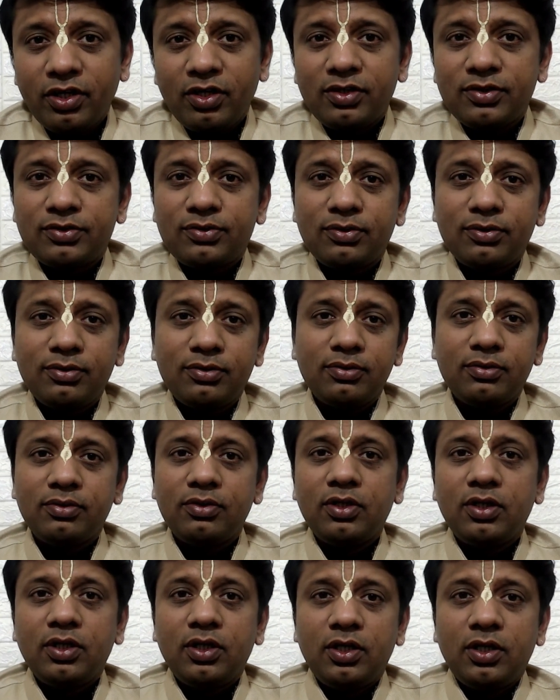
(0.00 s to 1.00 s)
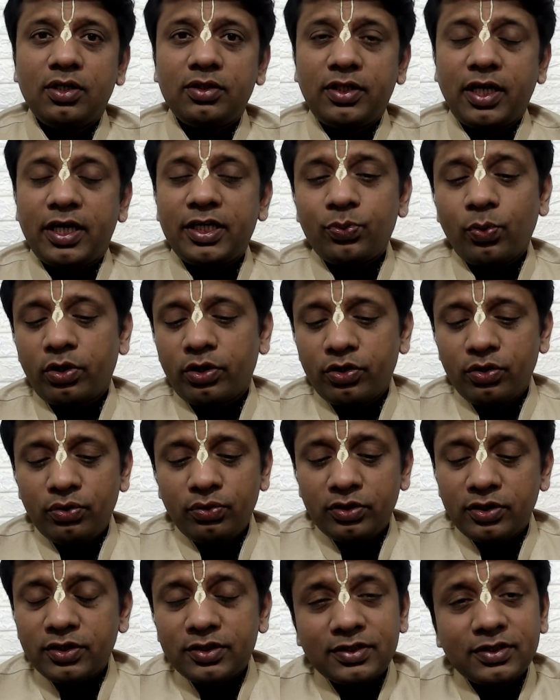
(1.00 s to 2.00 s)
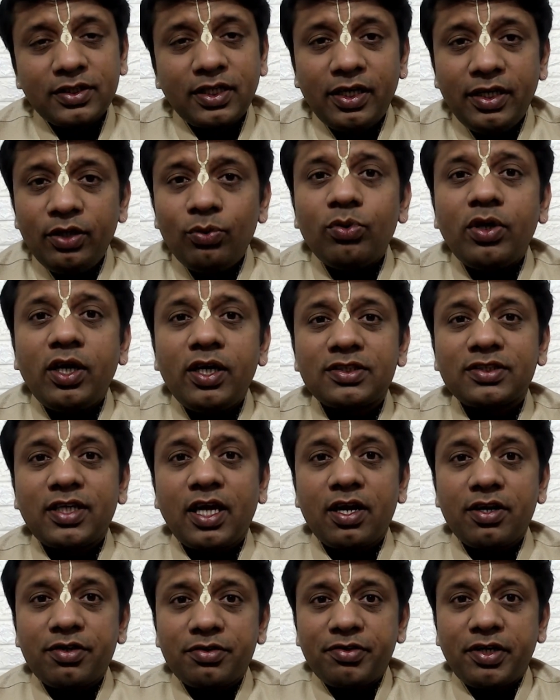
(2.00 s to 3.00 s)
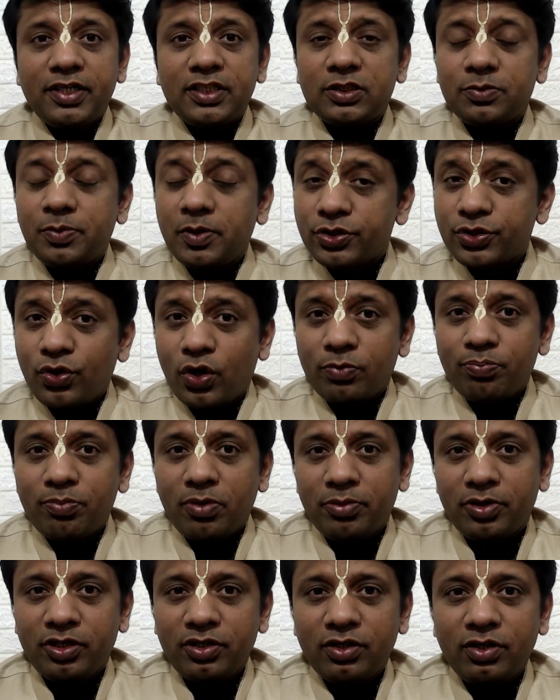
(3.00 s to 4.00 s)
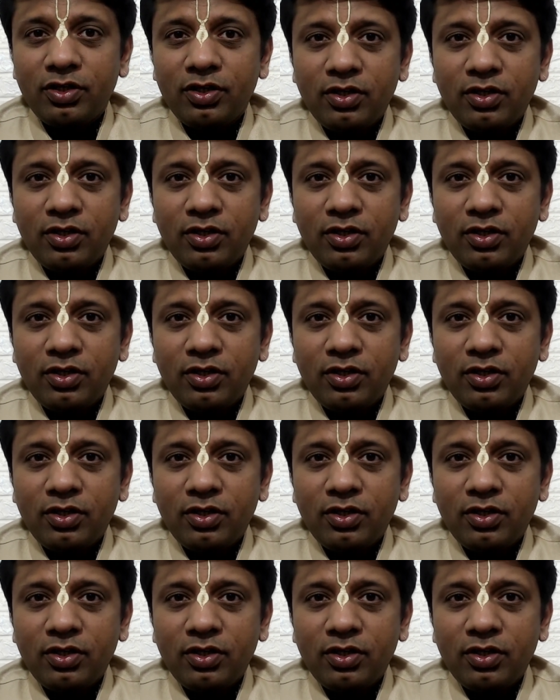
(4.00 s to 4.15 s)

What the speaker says: So that's what, this Kali Yuga is characterized by short memory.